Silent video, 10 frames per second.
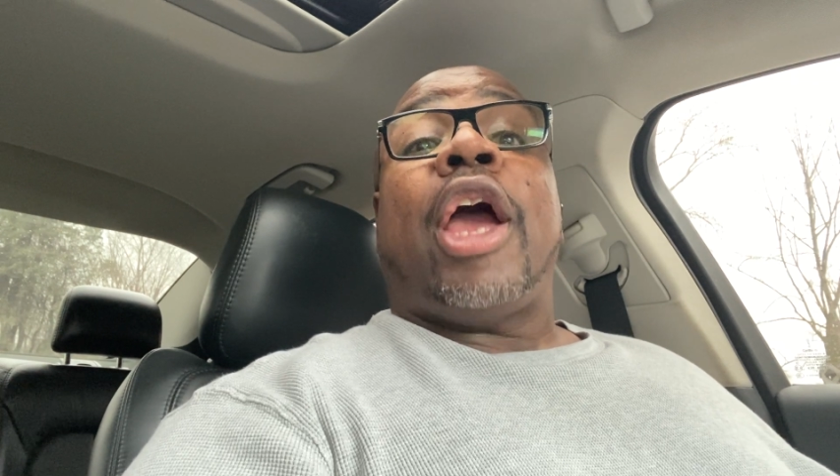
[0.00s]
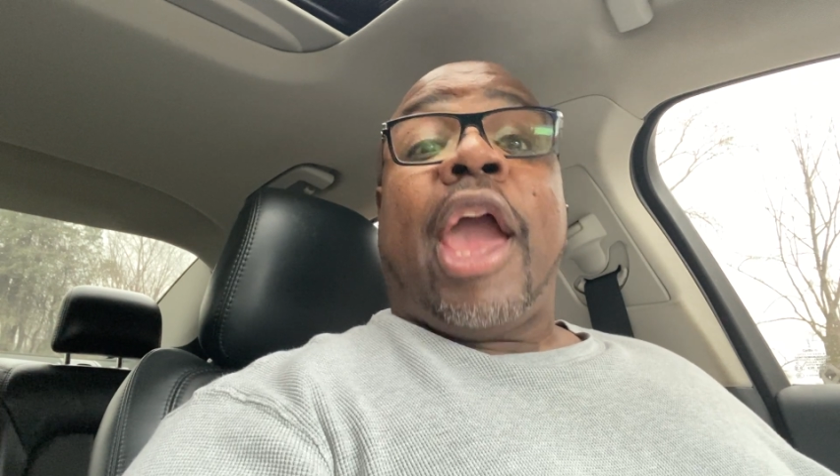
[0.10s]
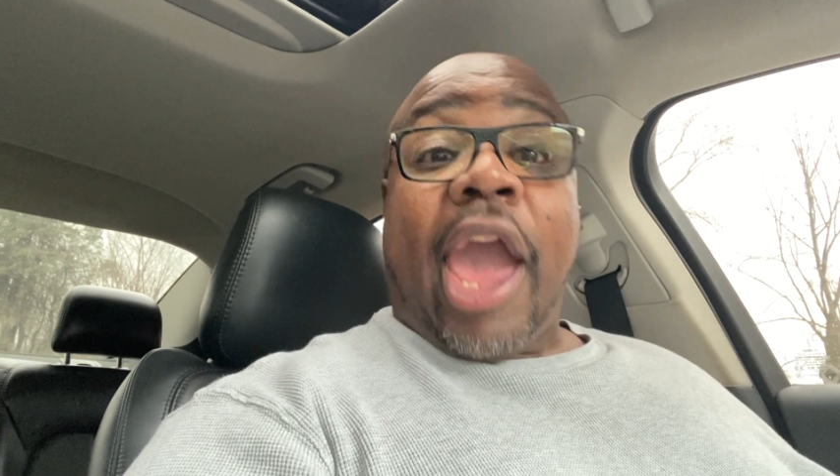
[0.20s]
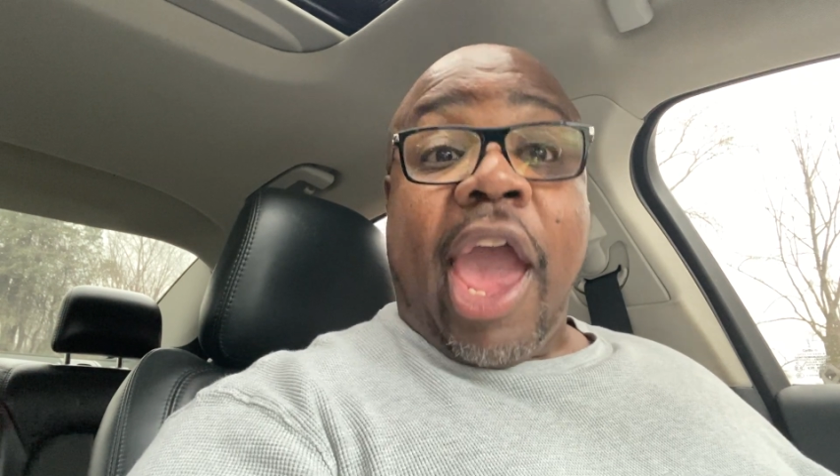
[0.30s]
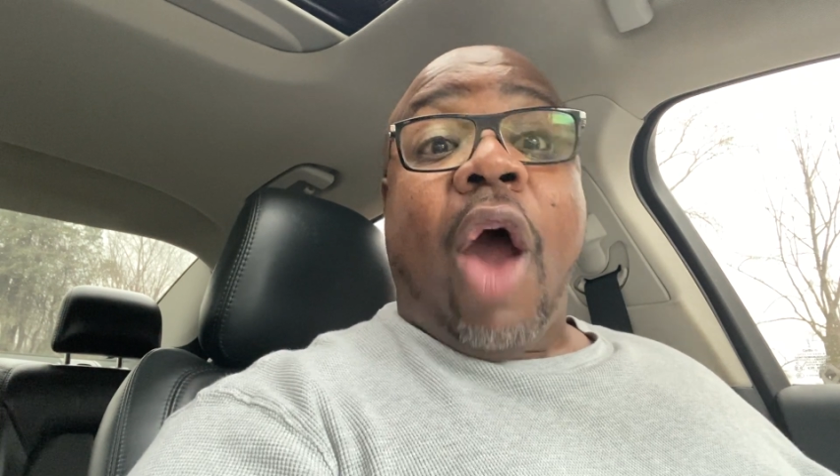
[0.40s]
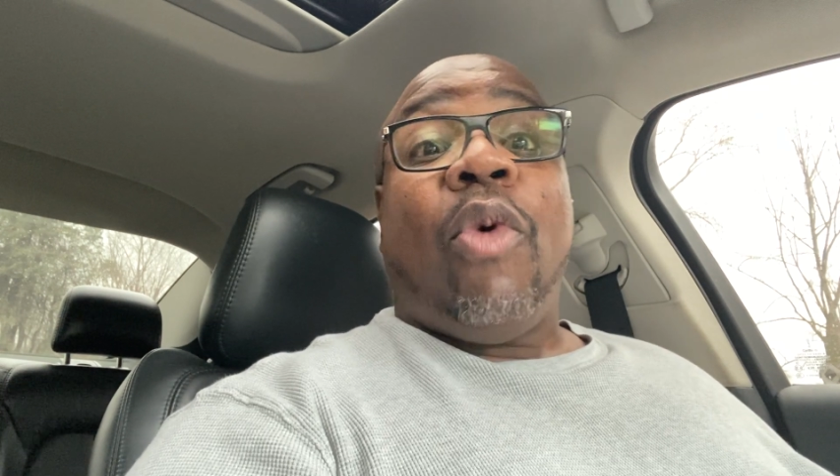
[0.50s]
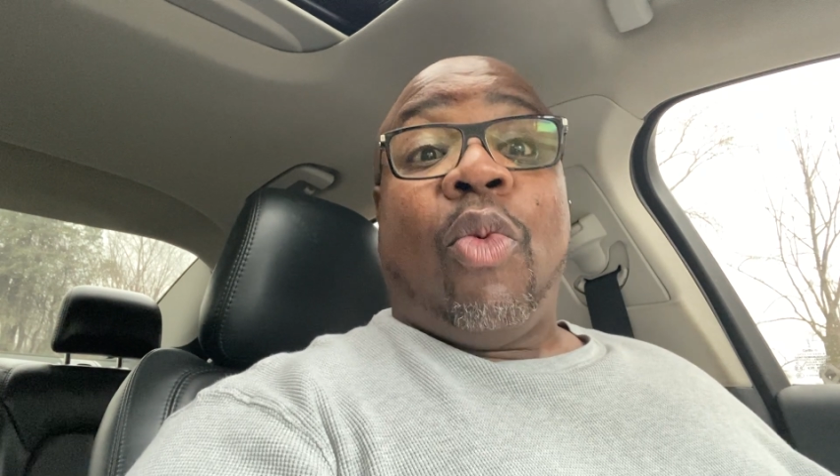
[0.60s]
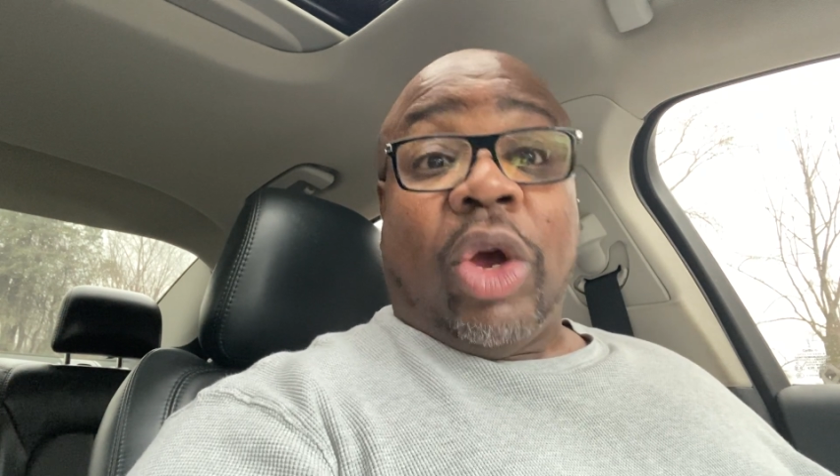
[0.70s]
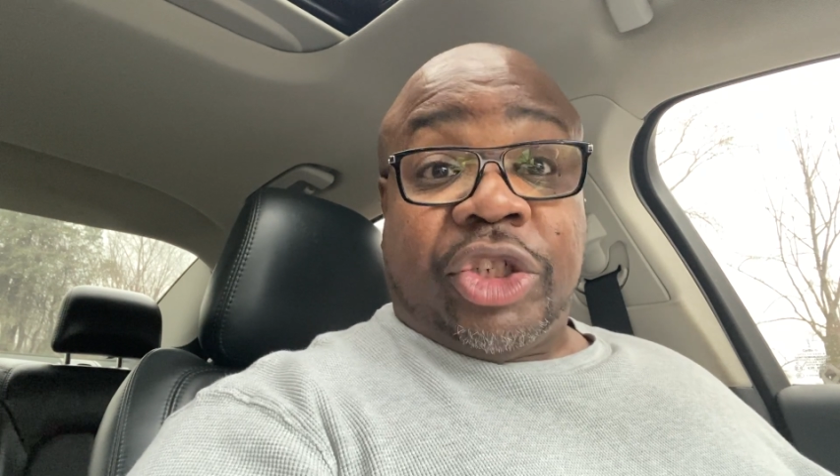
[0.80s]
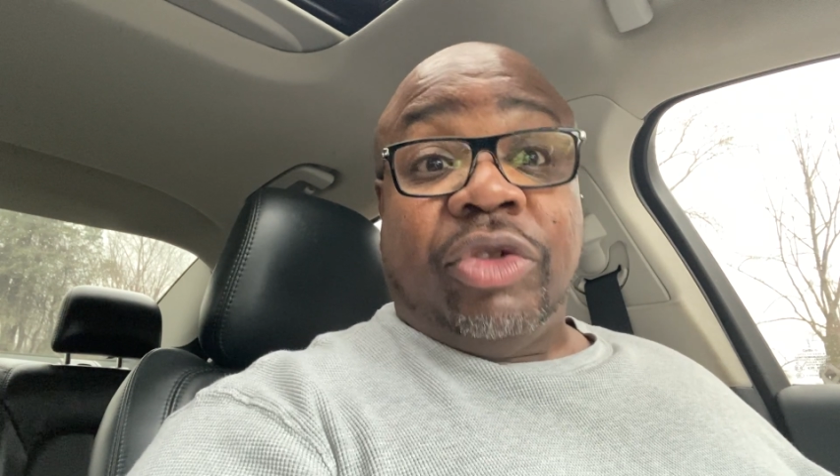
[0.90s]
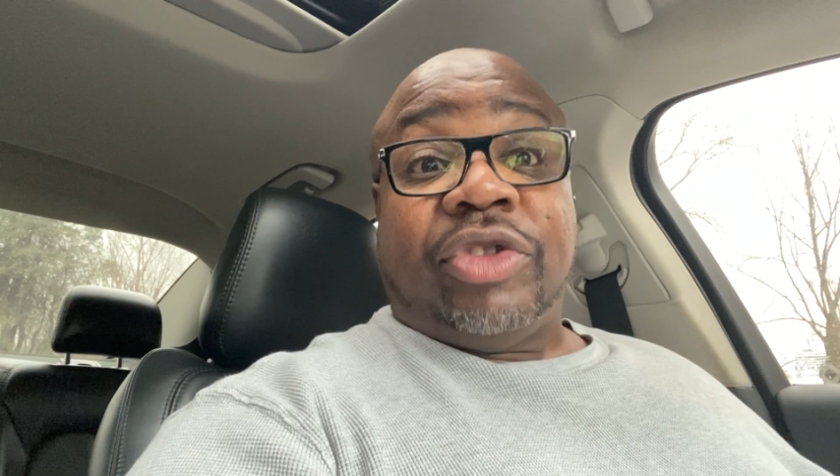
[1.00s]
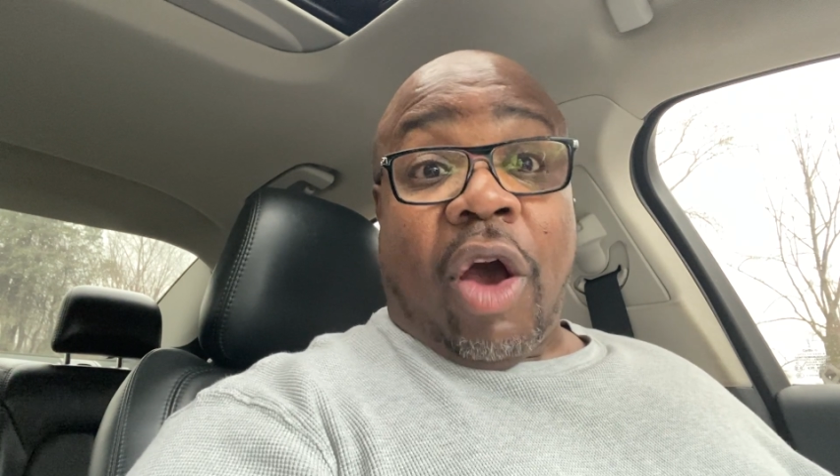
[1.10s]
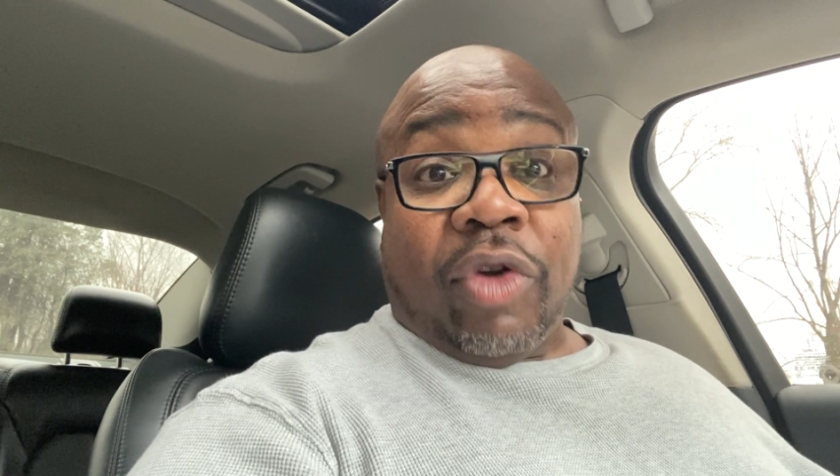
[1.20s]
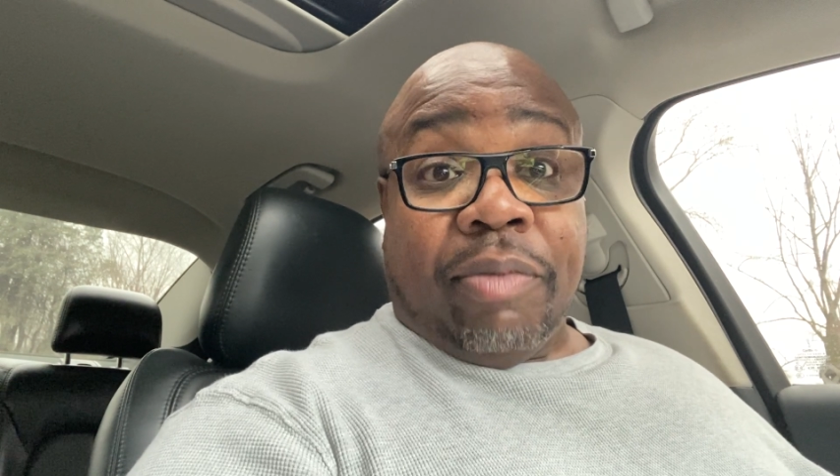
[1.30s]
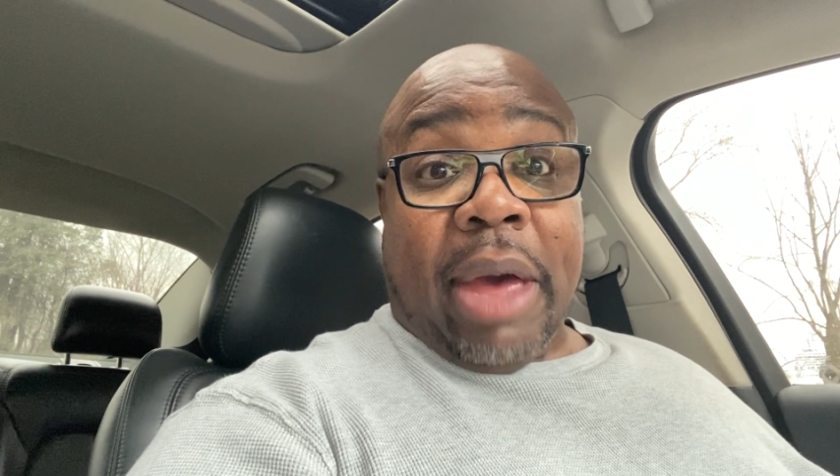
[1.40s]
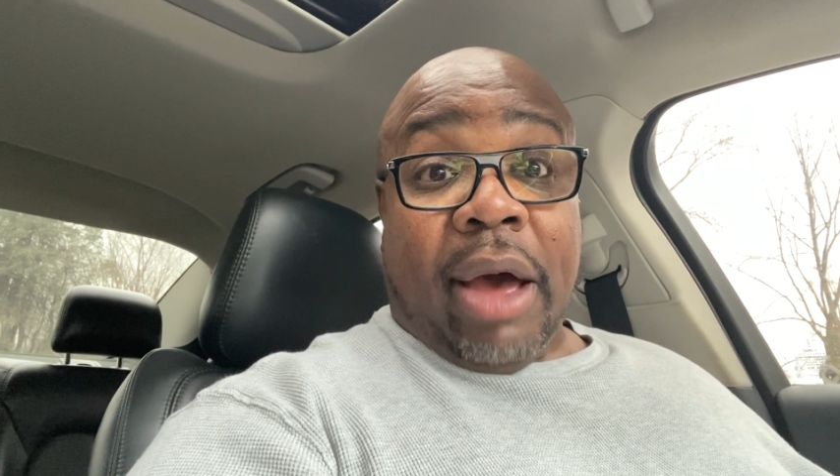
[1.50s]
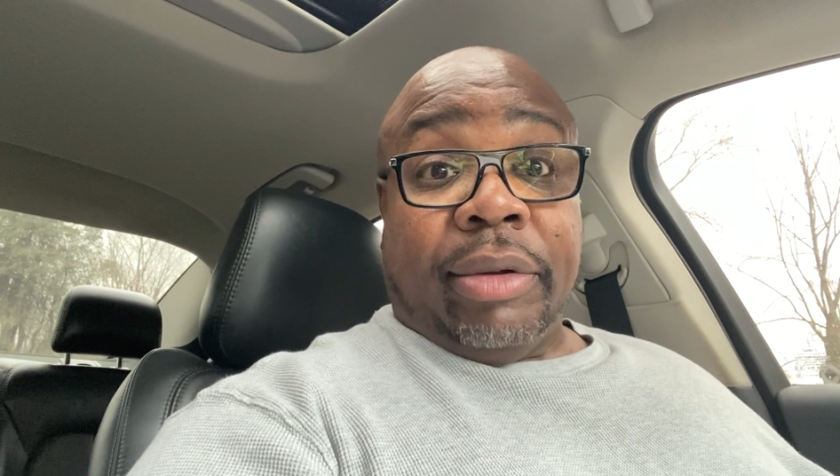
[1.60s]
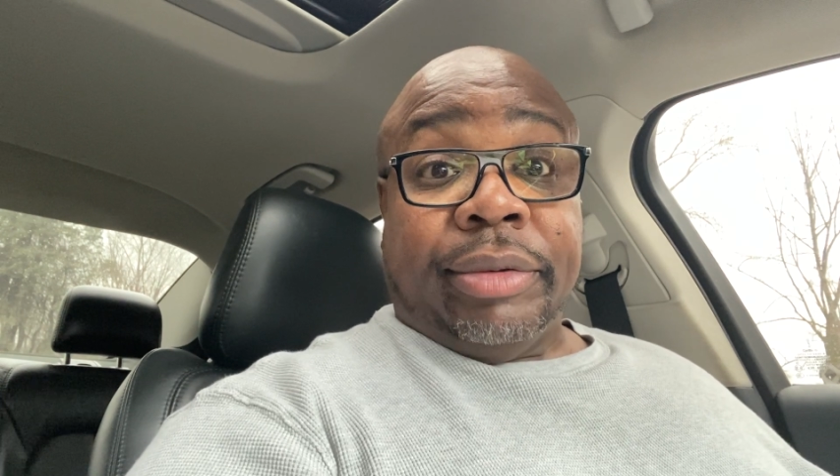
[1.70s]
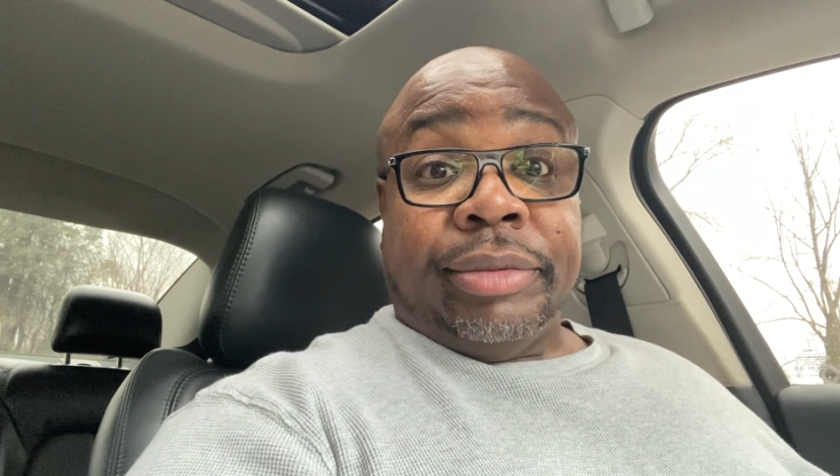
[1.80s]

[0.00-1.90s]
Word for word: hell with what you talking about.